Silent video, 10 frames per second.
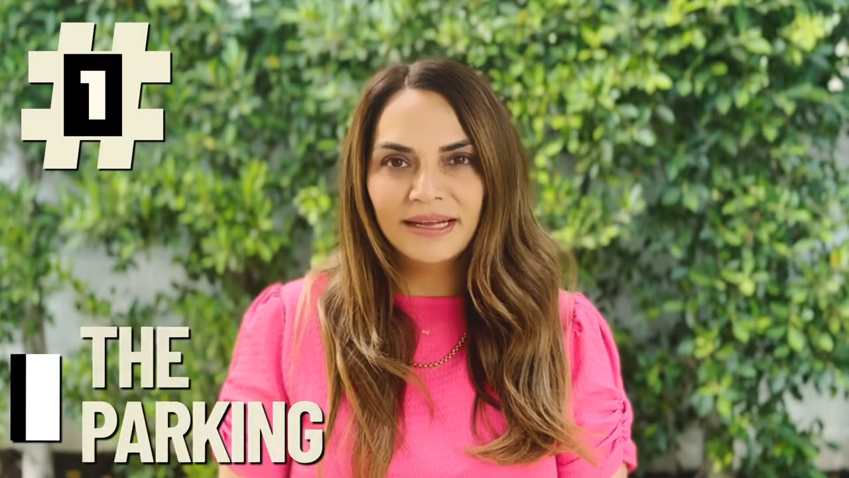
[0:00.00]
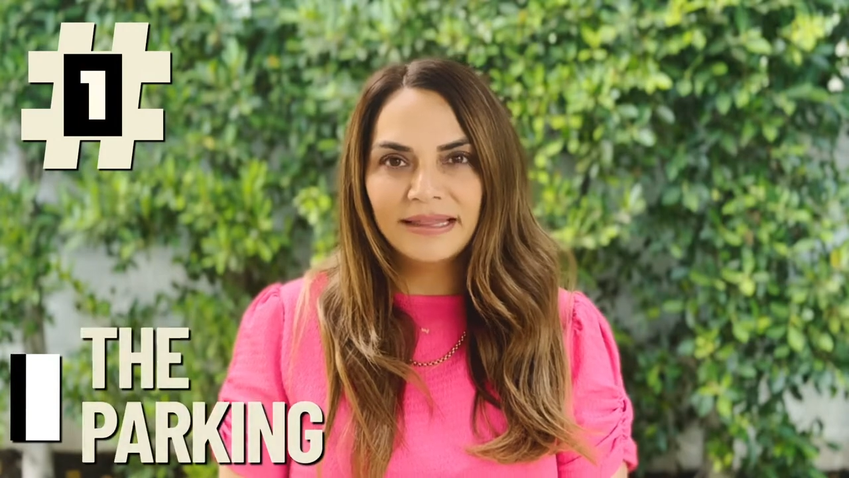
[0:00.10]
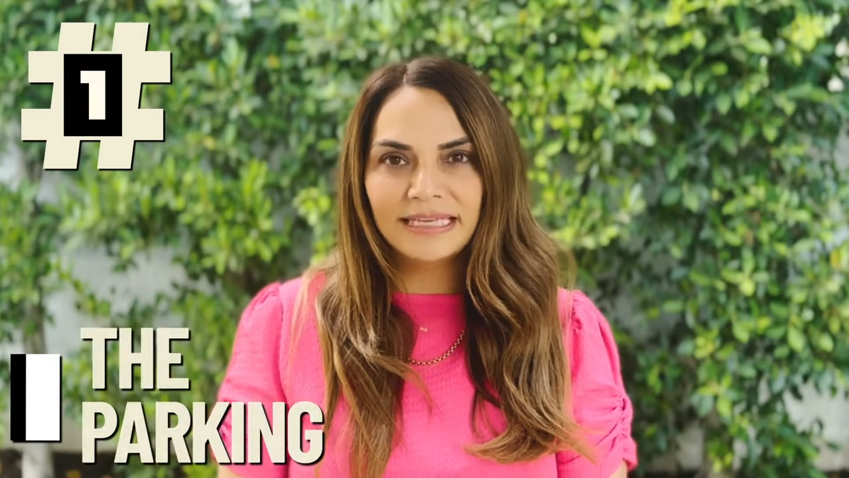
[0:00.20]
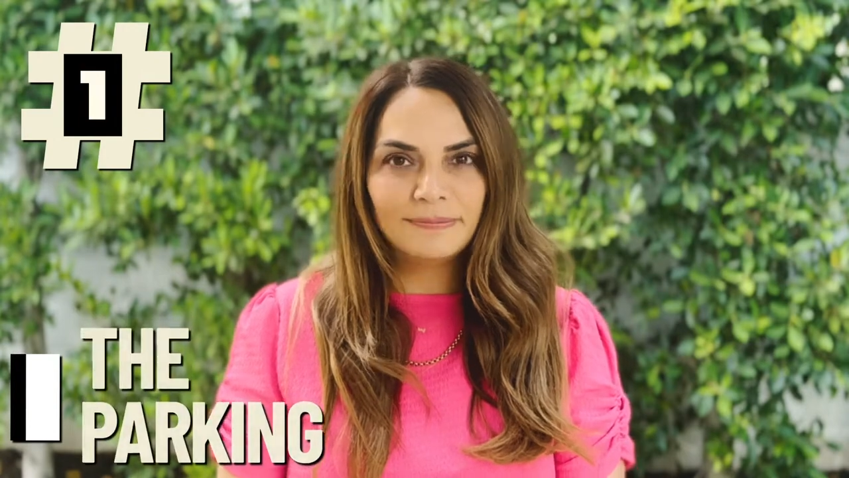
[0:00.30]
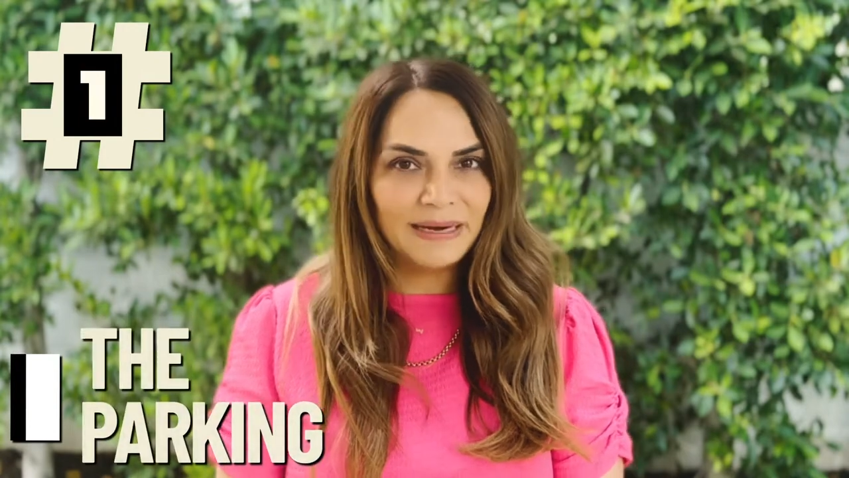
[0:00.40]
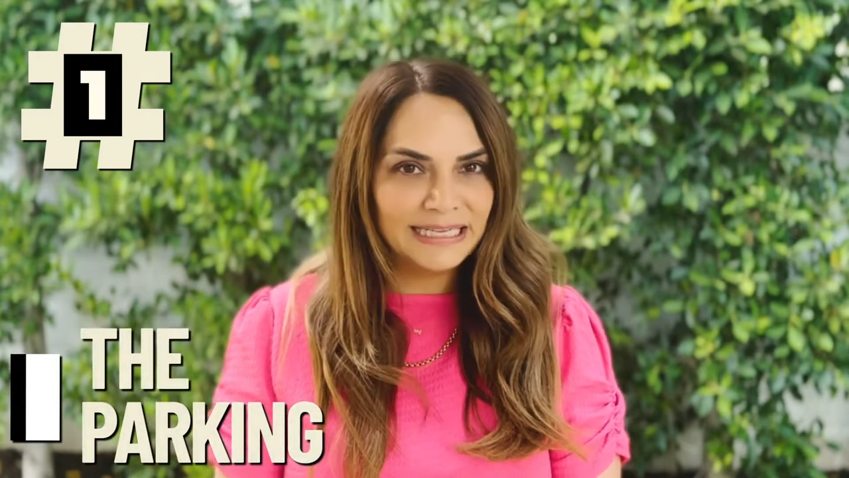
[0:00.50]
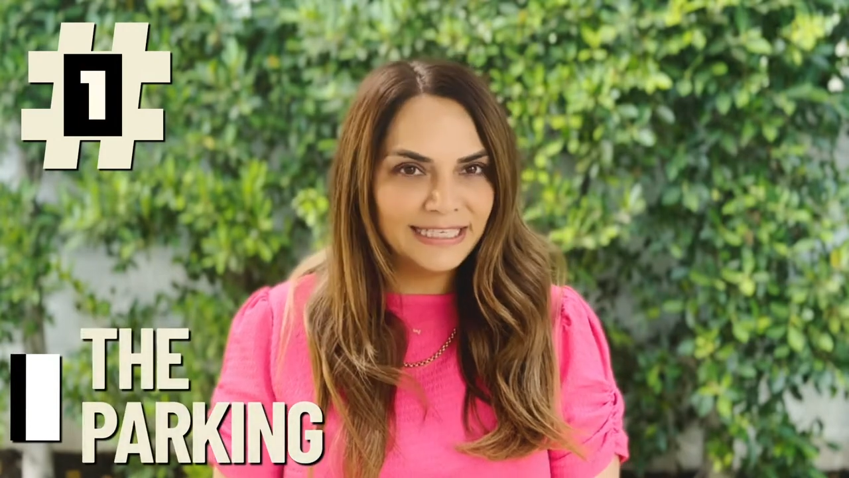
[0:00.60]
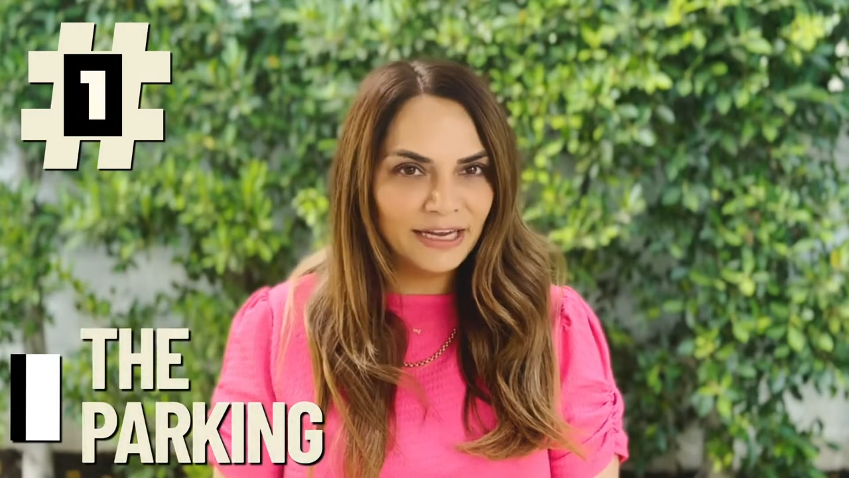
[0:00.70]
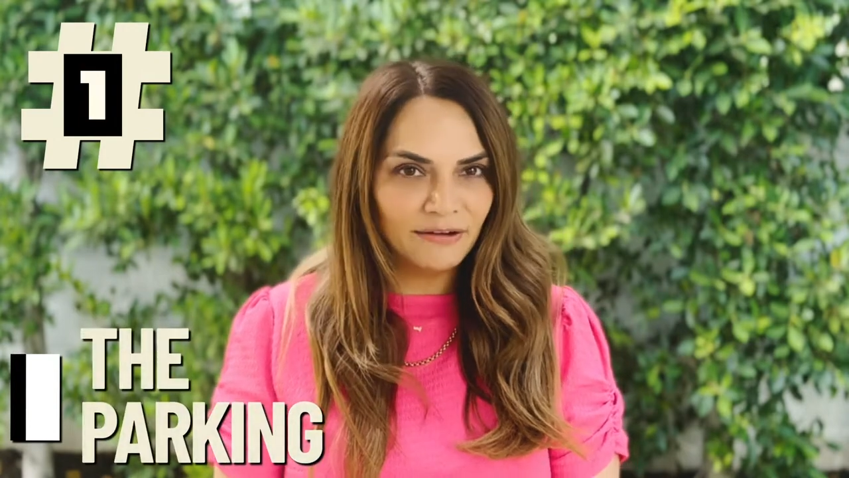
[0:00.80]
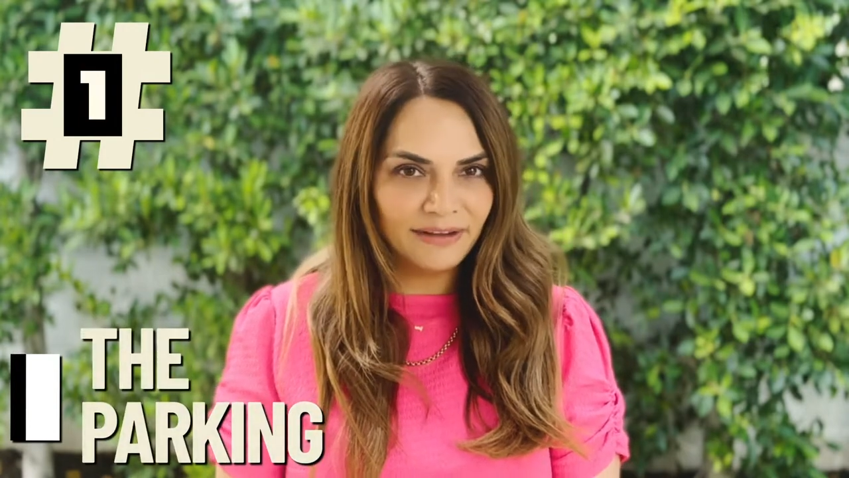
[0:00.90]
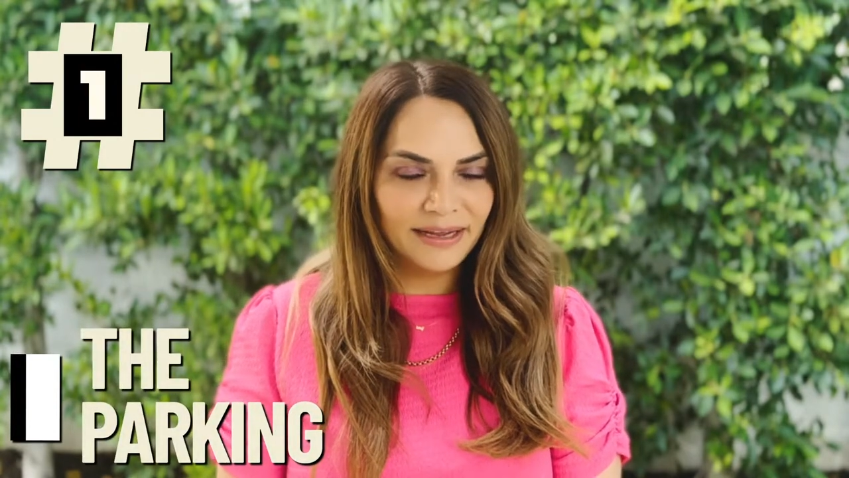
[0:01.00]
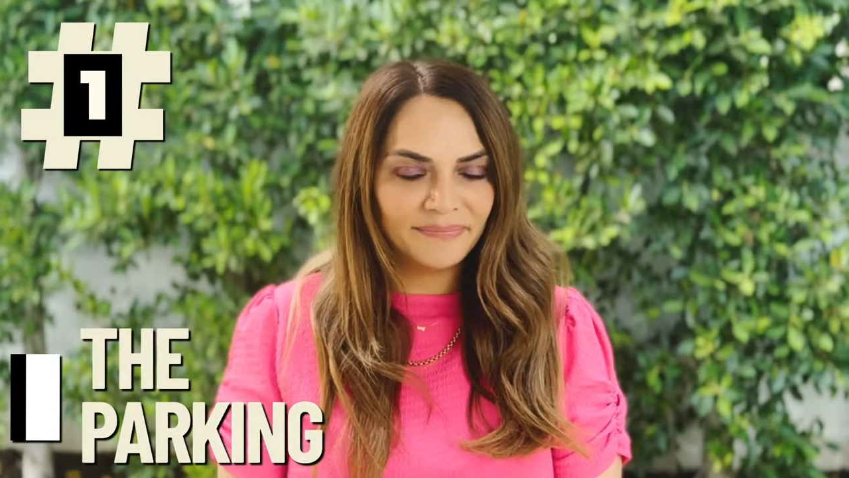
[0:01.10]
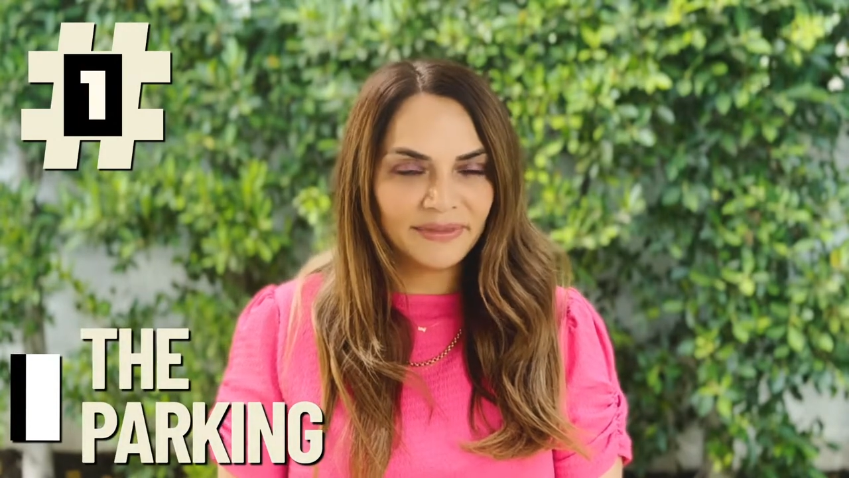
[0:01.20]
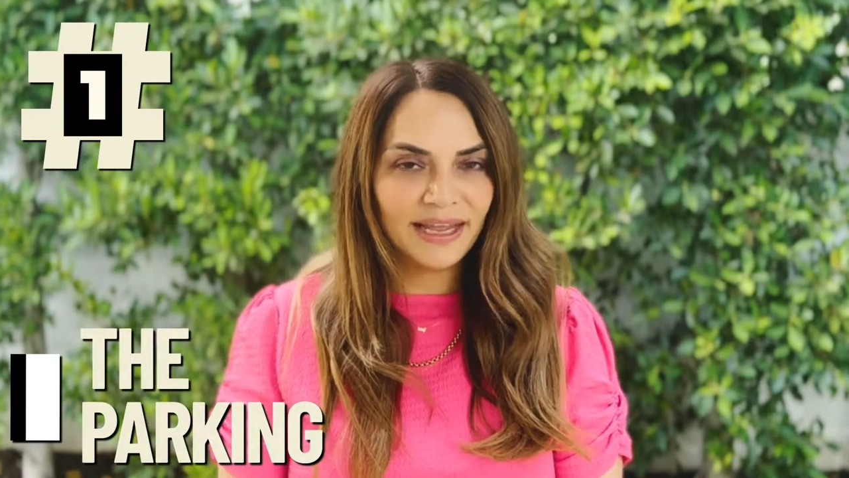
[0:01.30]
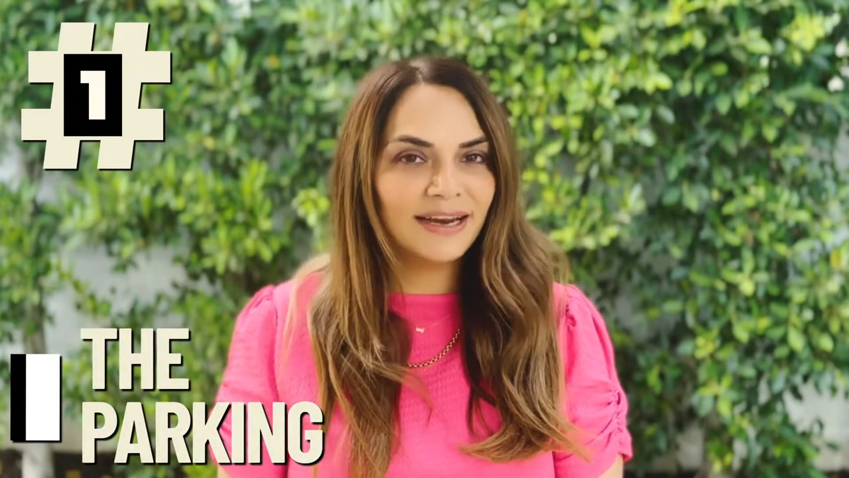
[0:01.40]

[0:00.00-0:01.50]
There's plenty of it and